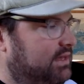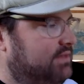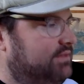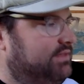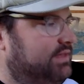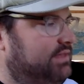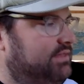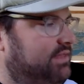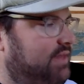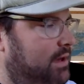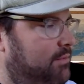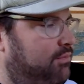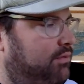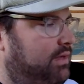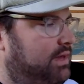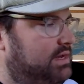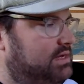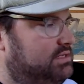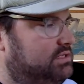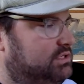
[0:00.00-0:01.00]
then they
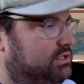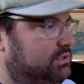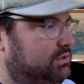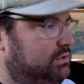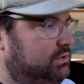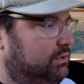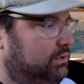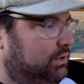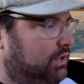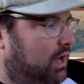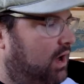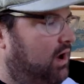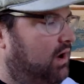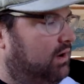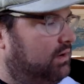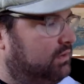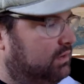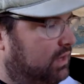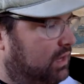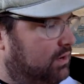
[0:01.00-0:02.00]
play two
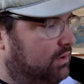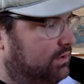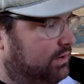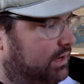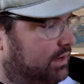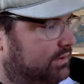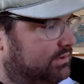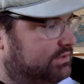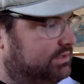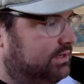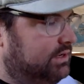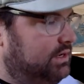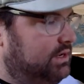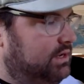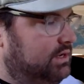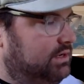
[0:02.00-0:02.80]
long low notes.